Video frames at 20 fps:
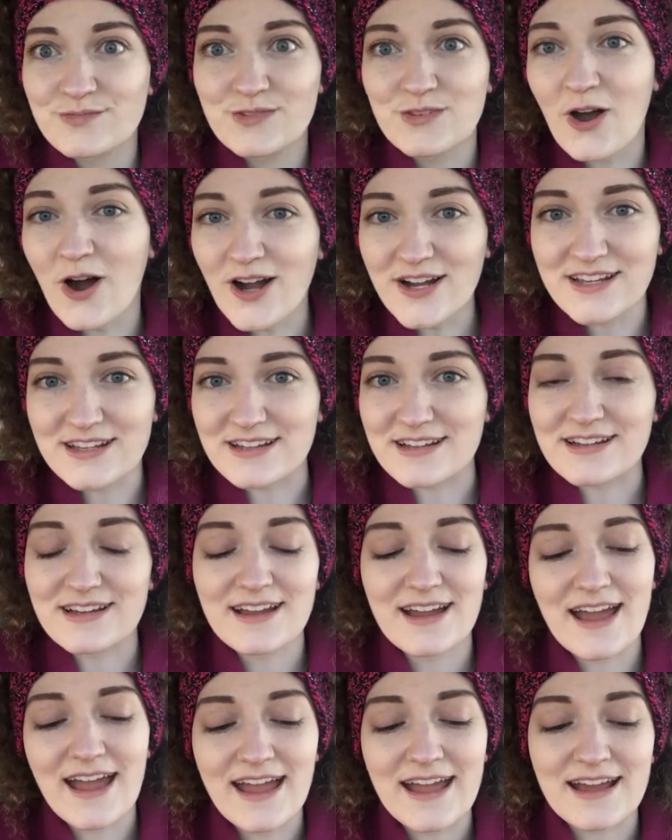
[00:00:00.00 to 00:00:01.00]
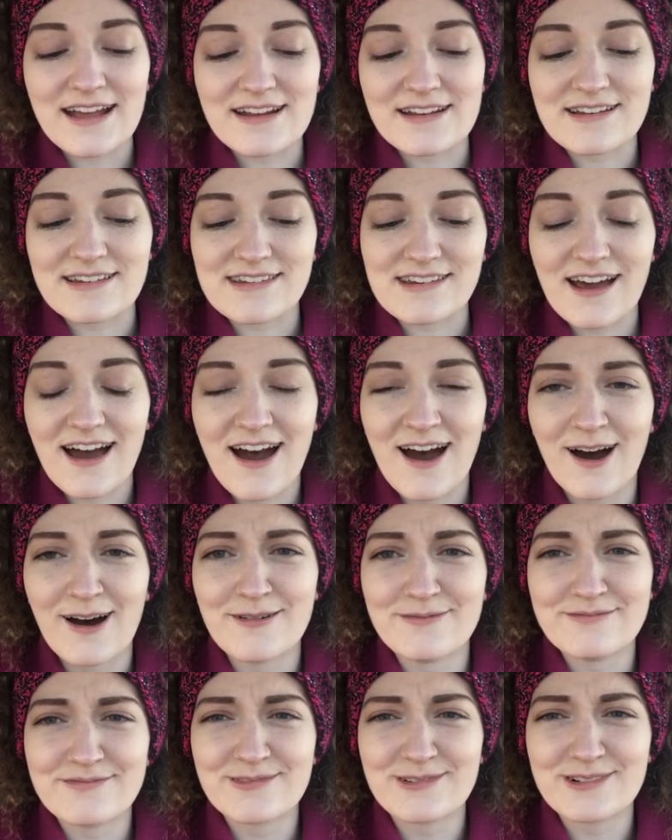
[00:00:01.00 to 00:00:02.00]
talking, and
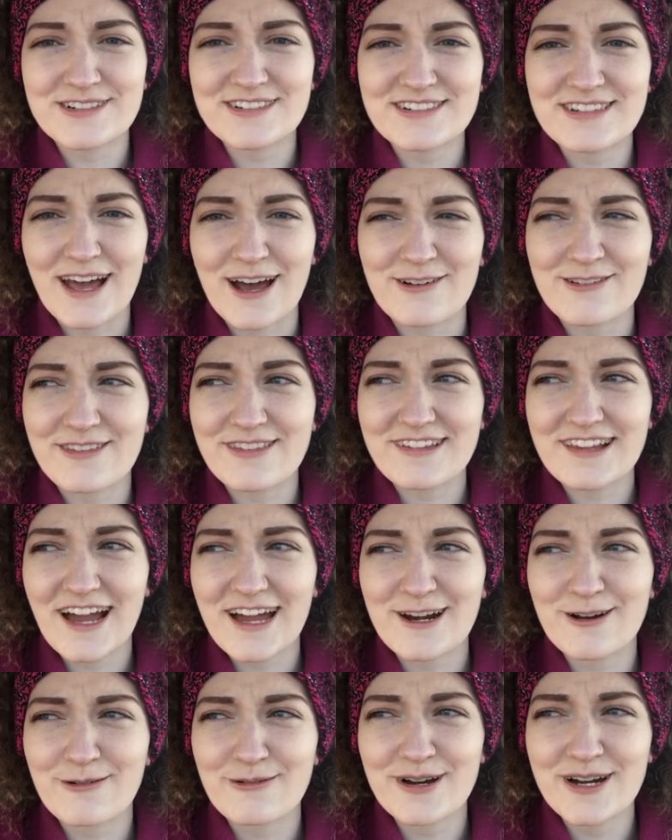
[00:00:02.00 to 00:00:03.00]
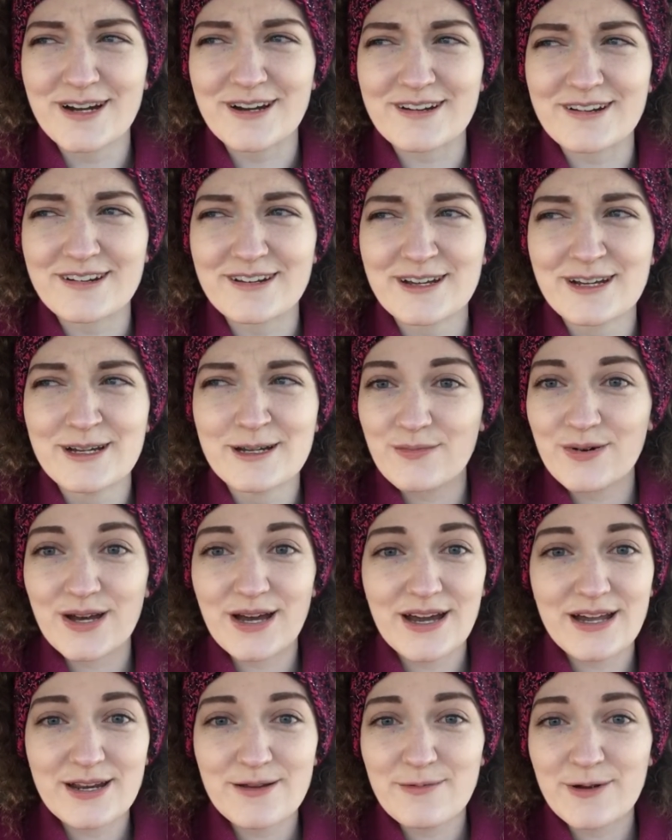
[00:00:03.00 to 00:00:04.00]
which sounds kind of weird, but
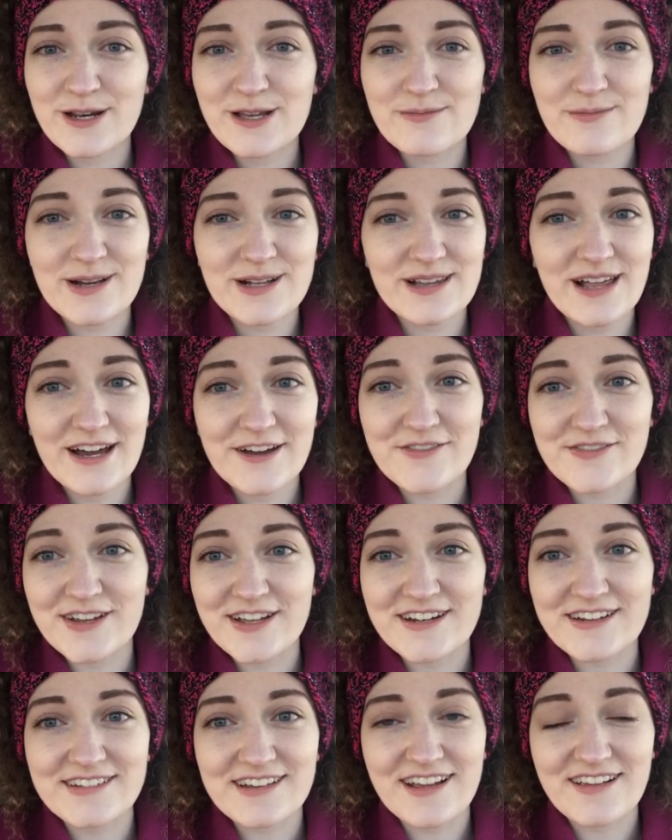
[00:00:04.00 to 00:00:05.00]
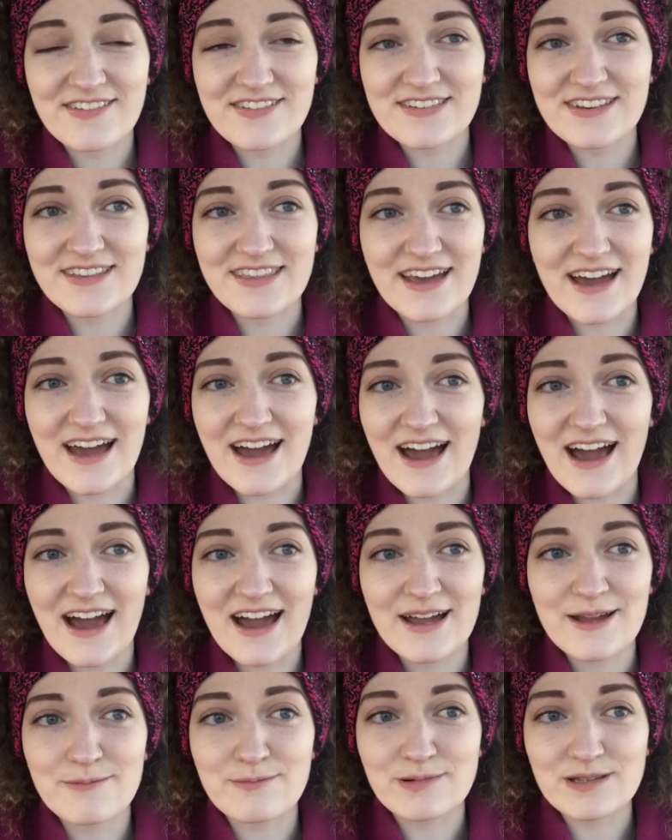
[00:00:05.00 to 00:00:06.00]
anybody in my life can attest to that.
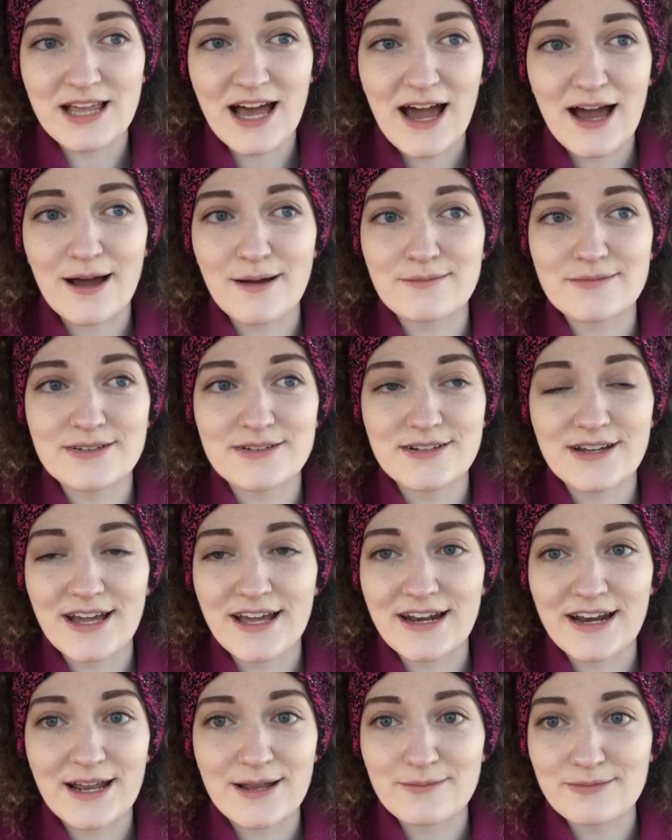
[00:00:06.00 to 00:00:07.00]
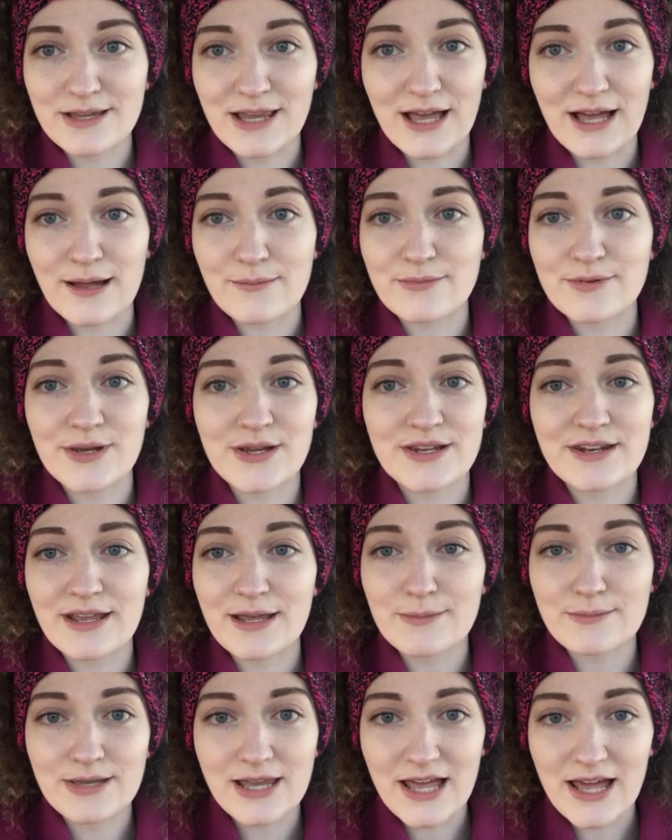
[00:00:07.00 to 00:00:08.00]
I blab and I blab and
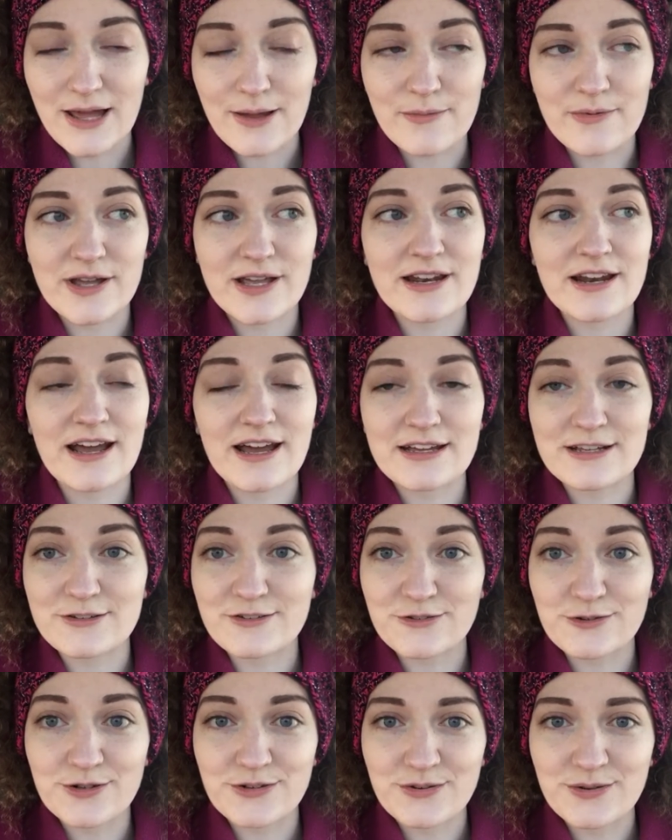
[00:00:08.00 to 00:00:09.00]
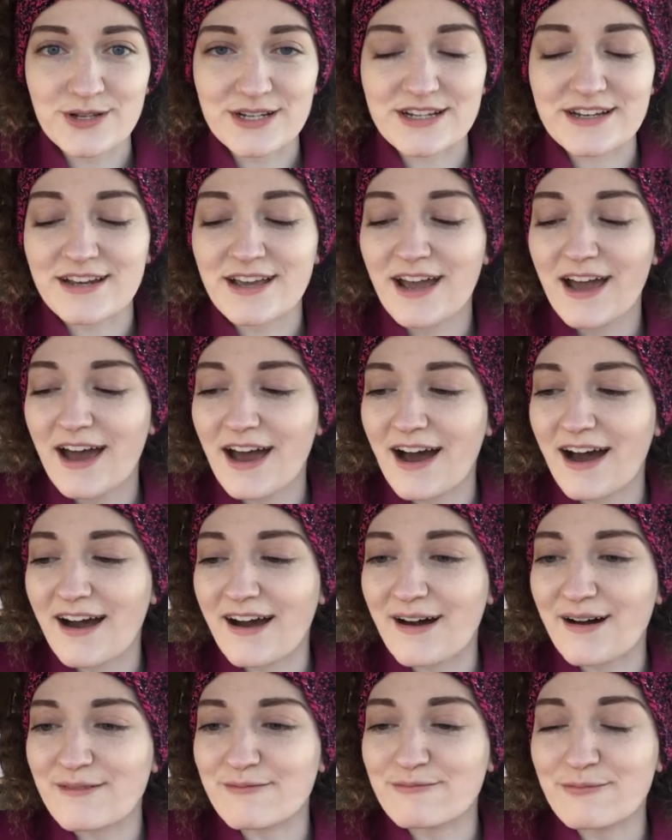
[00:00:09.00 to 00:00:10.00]
I blab, and I enjoy doing it,
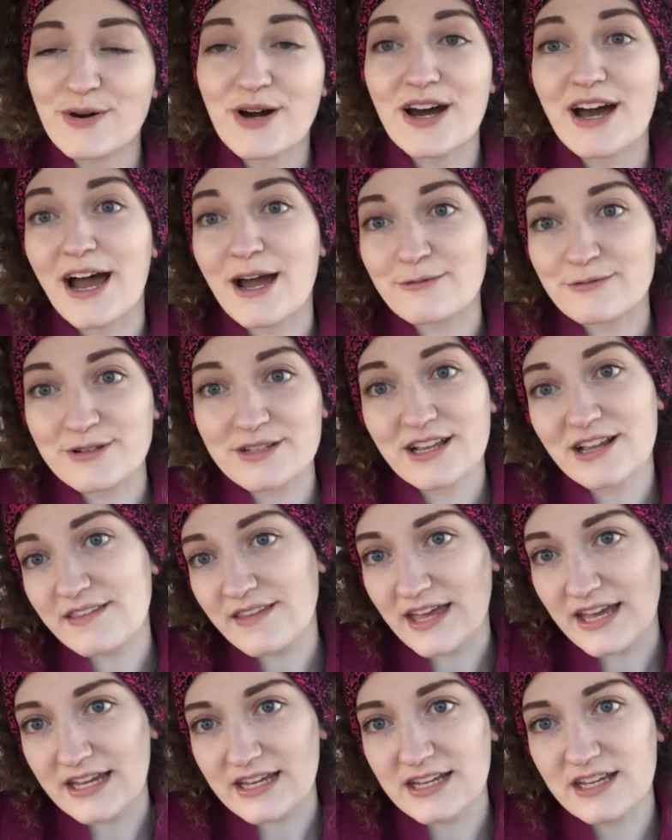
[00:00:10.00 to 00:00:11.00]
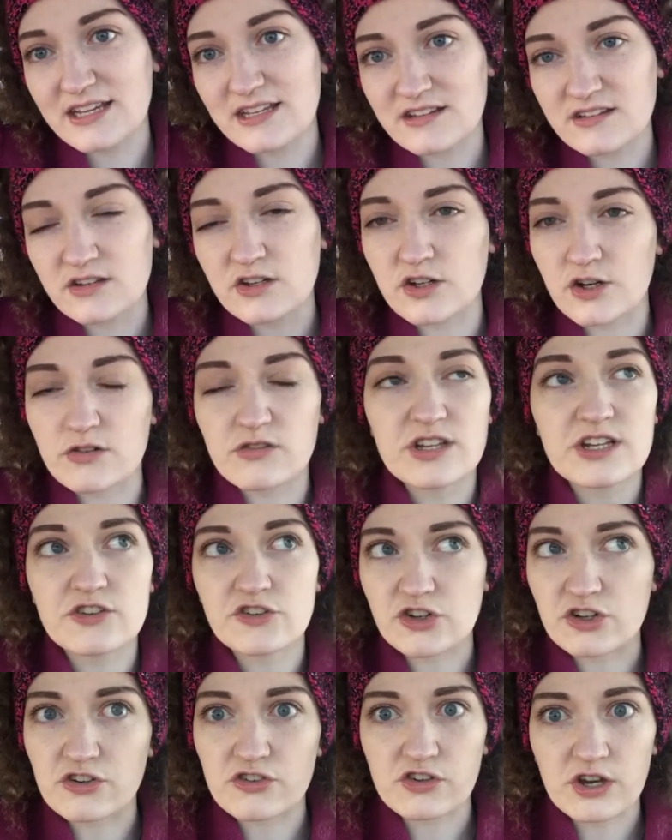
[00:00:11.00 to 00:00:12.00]
but I really like, you know,
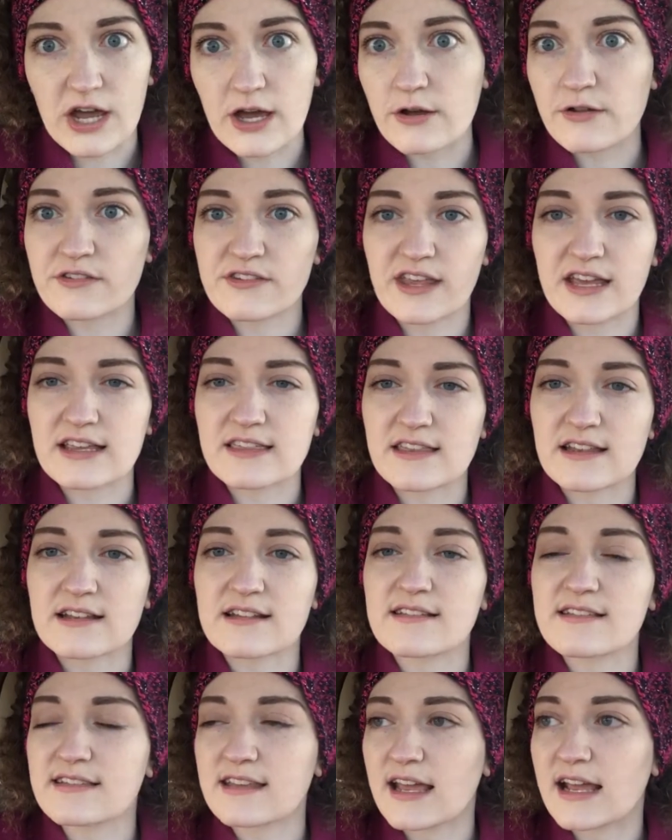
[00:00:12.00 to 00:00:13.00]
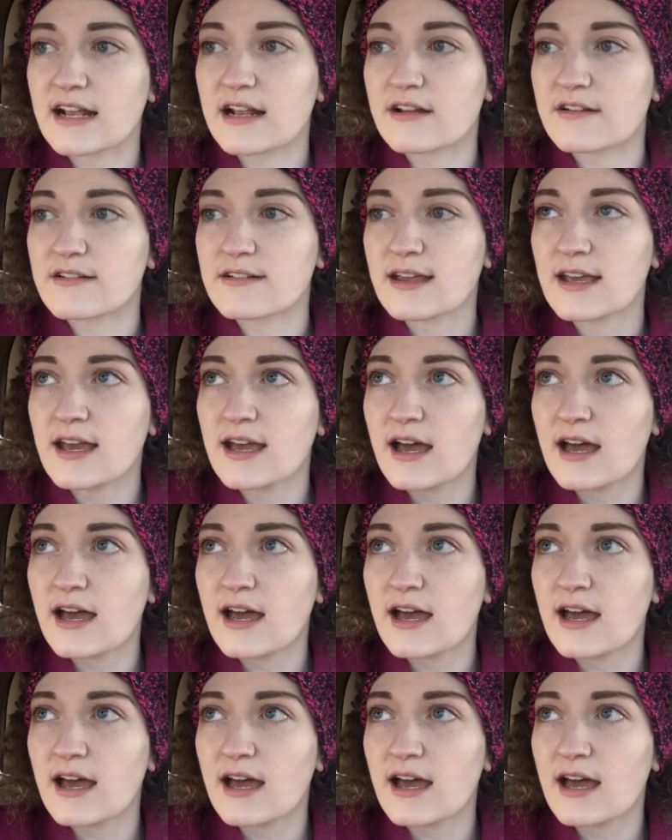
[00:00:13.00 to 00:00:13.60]
teaching styles like this, and